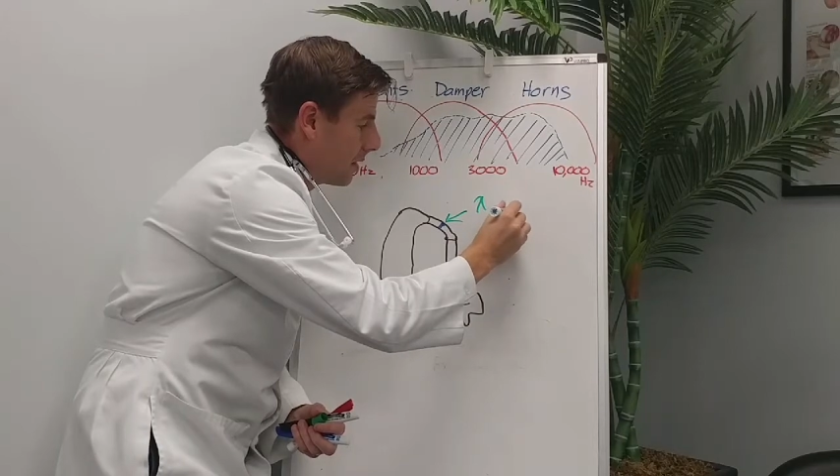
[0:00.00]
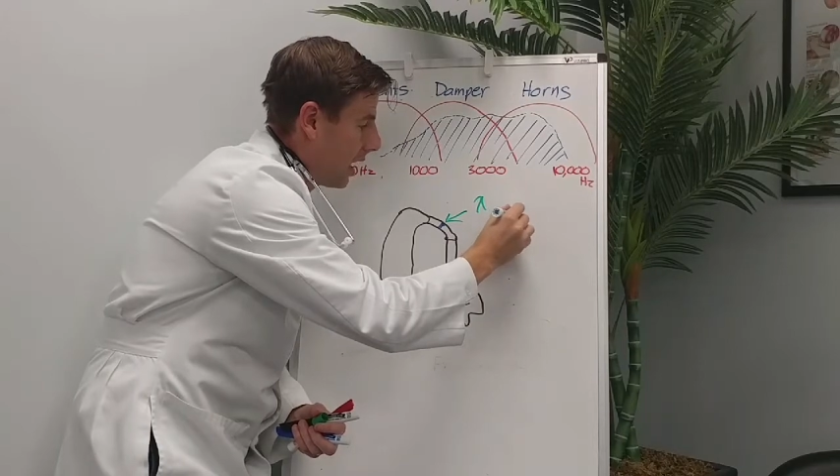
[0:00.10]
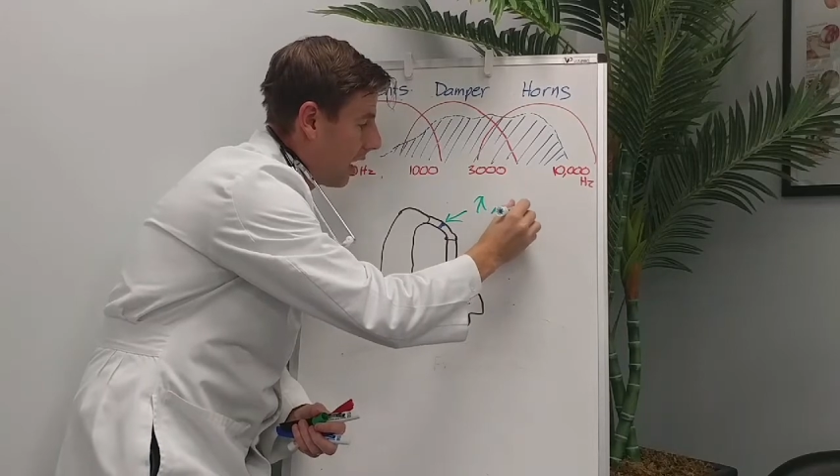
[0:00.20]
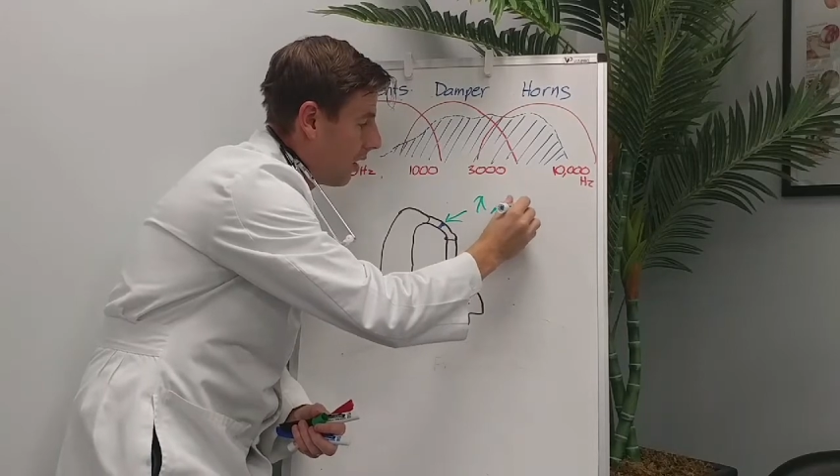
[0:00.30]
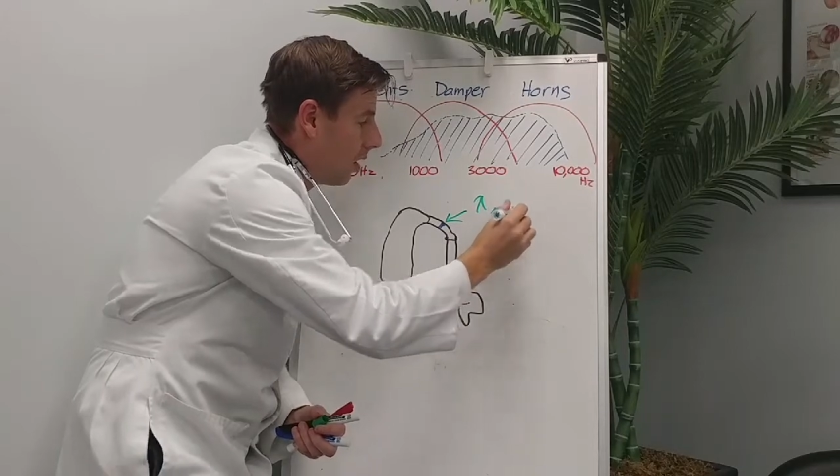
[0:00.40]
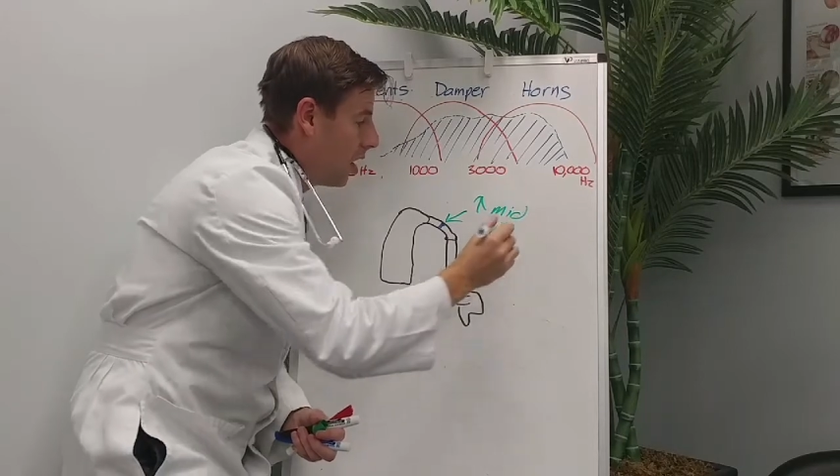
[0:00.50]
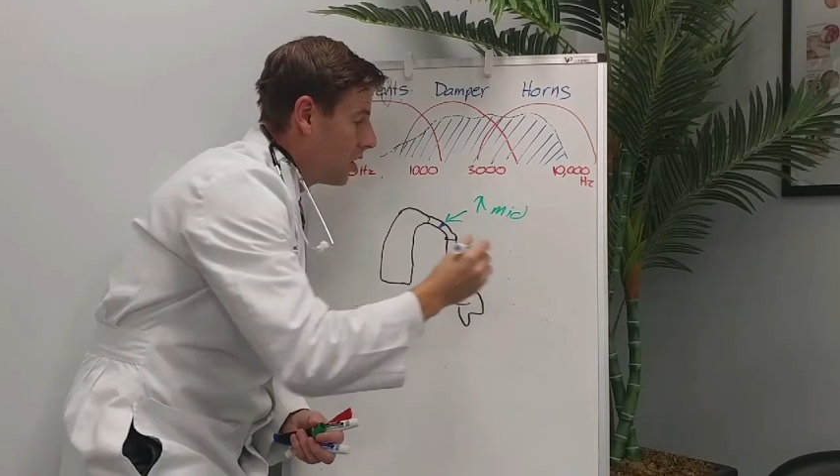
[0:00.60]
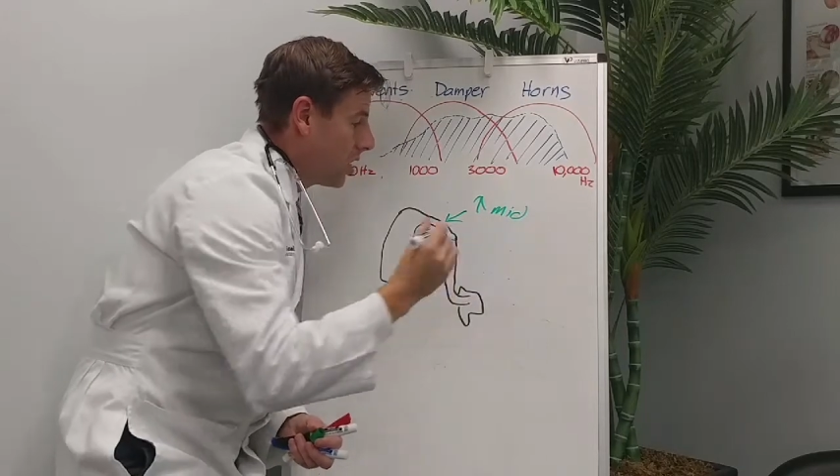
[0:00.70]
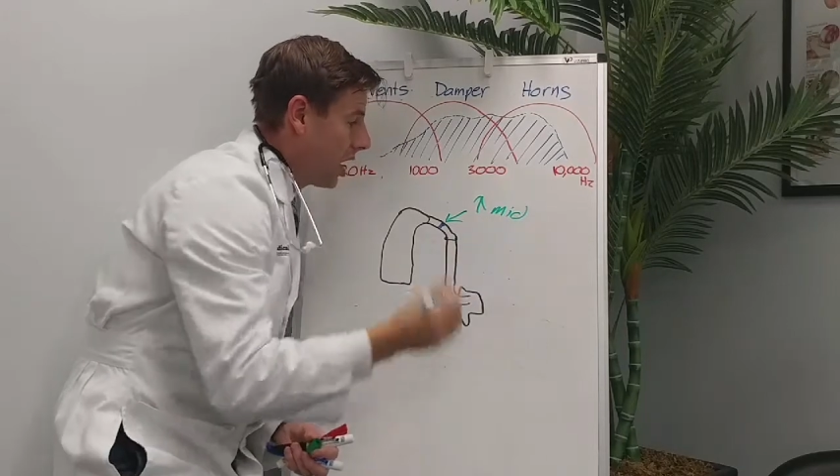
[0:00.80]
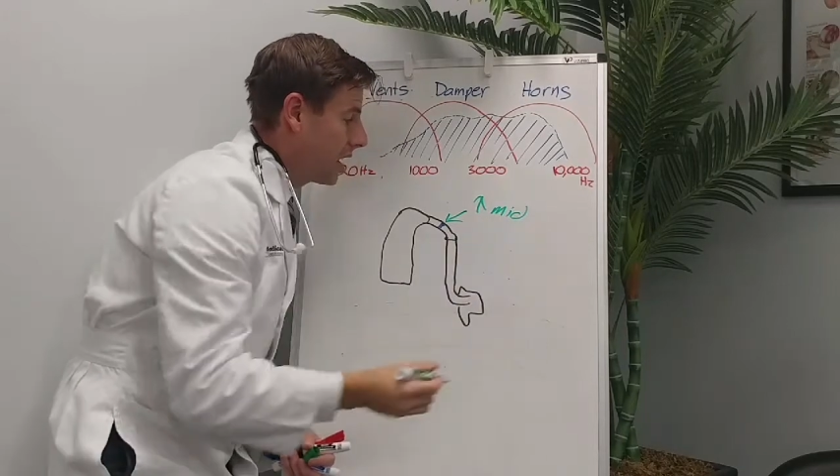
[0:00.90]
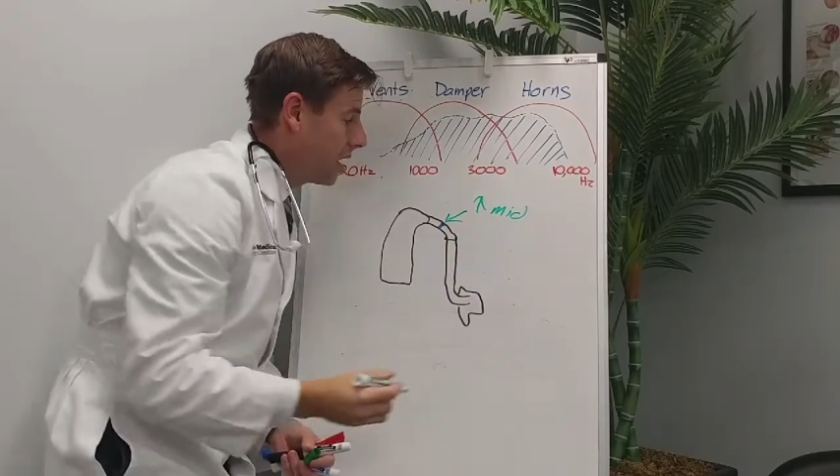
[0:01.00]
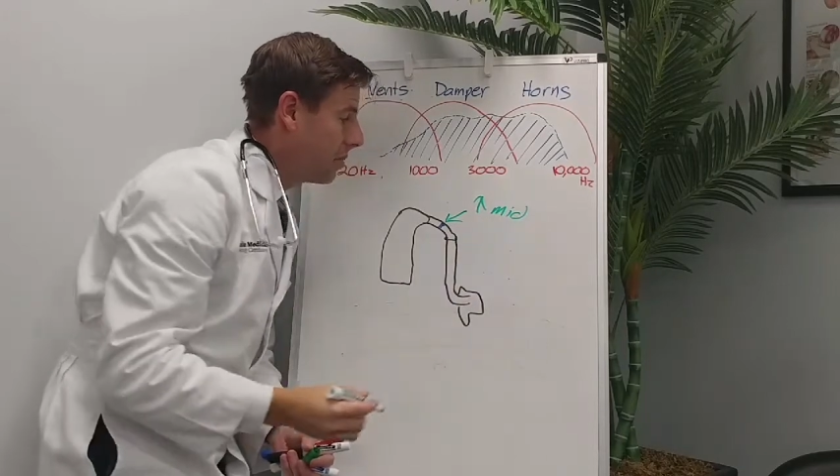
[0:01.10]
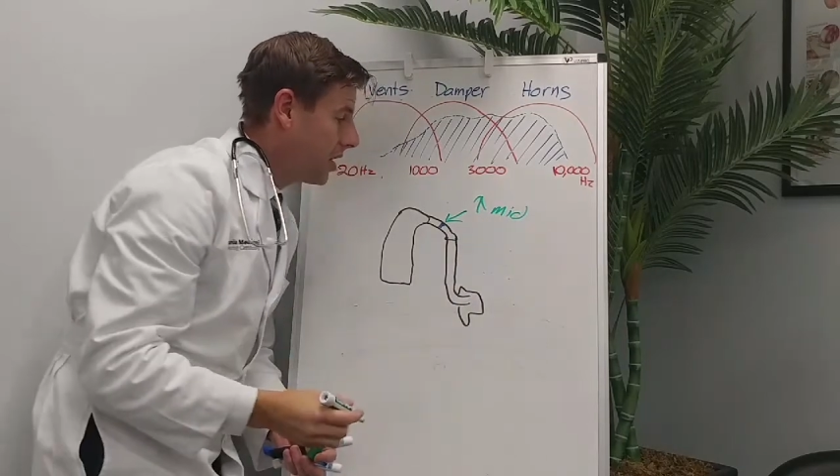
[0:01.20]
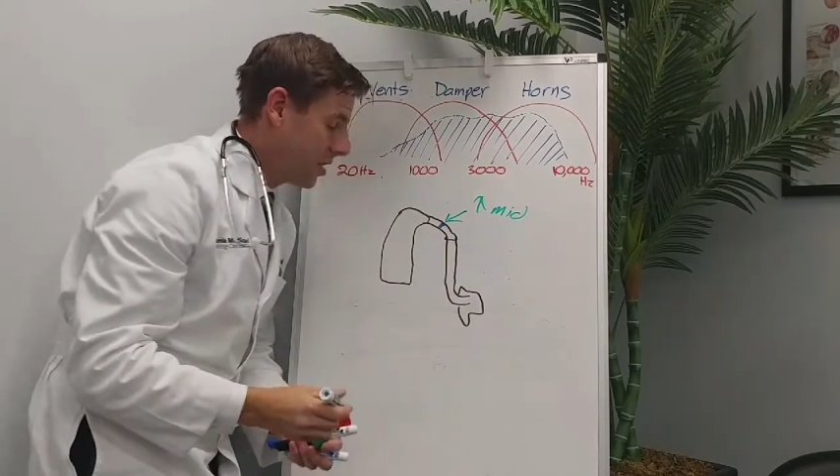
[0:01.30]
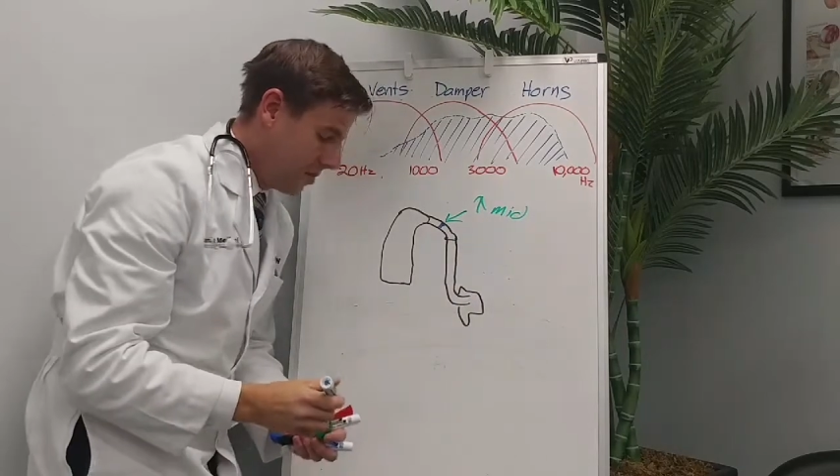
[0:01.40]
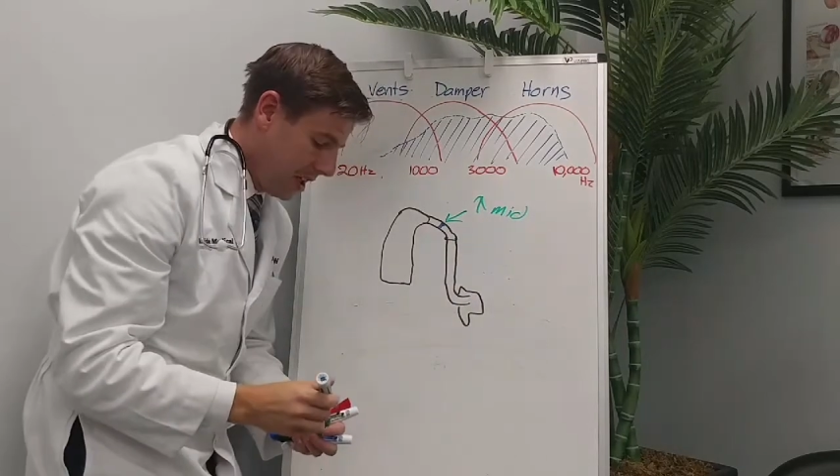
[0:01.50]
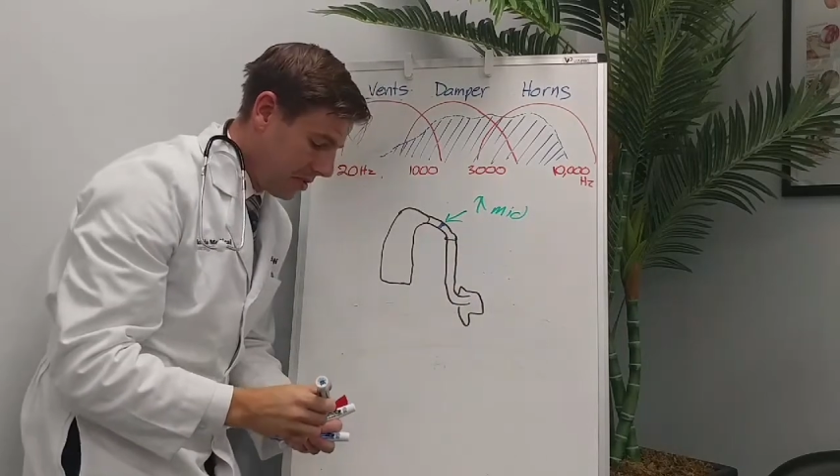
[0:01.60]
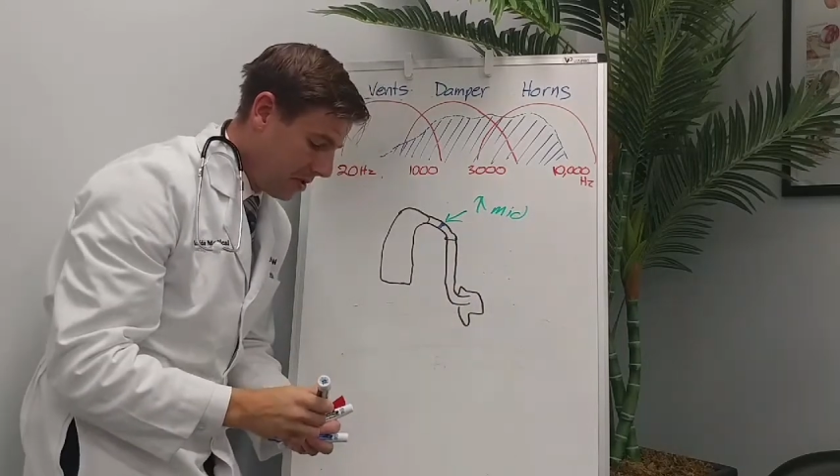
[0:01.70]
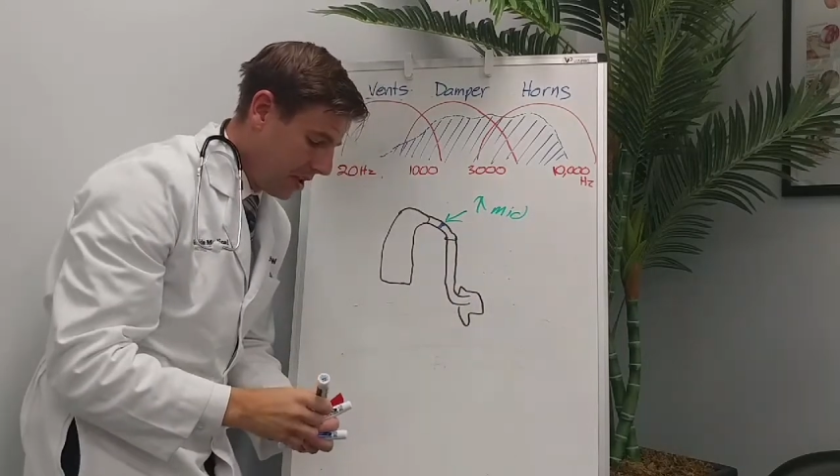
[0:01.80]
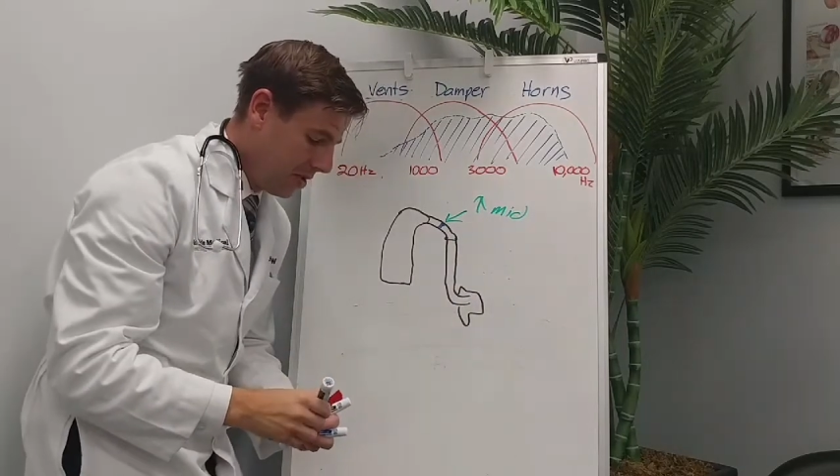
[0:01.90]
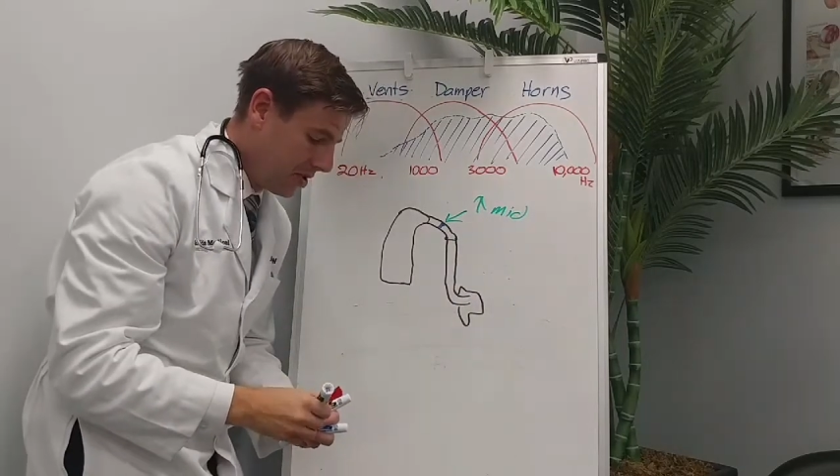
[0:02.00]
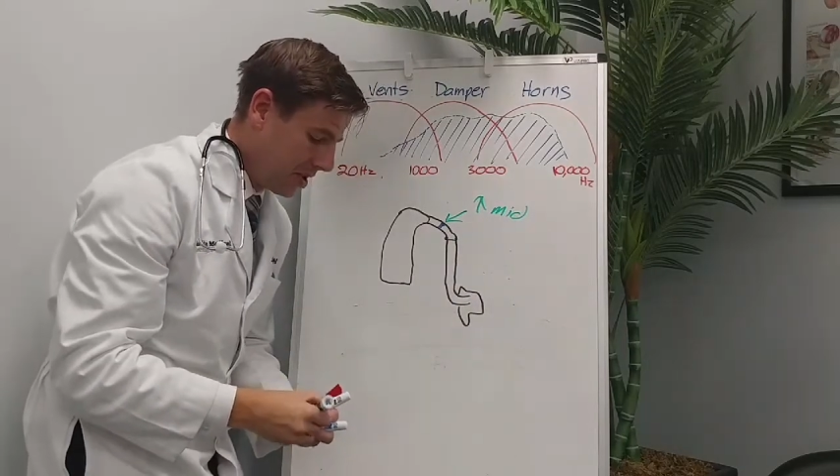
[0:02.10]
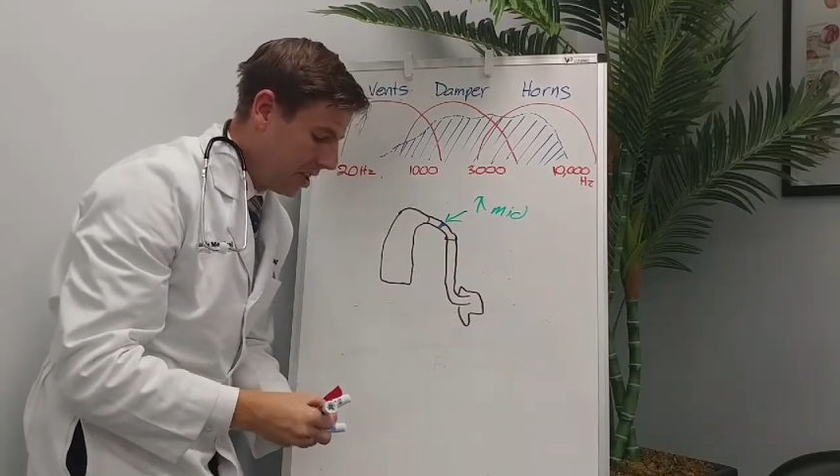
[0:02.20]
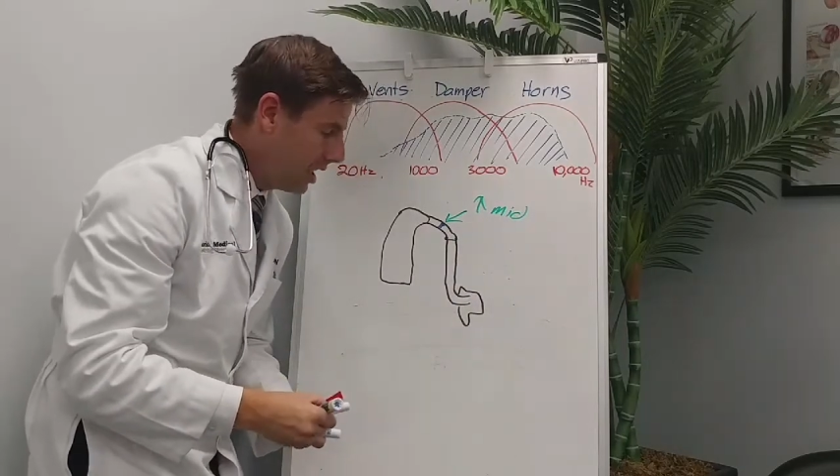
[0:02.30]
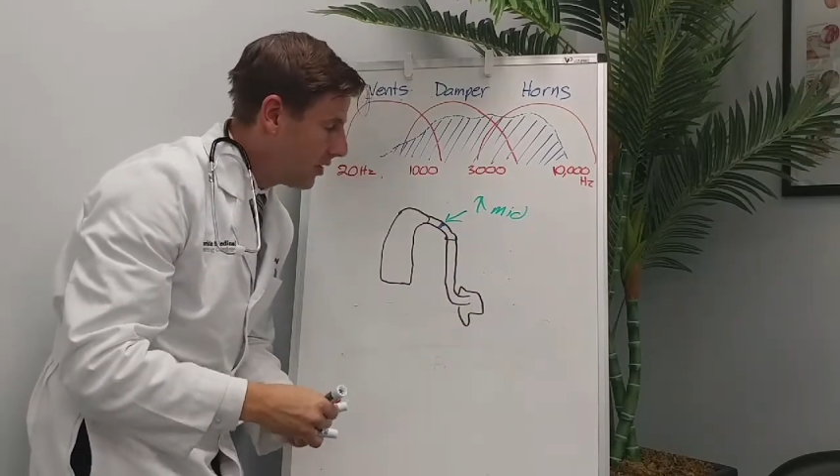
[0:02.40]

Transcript: Now, talking about the presbycusis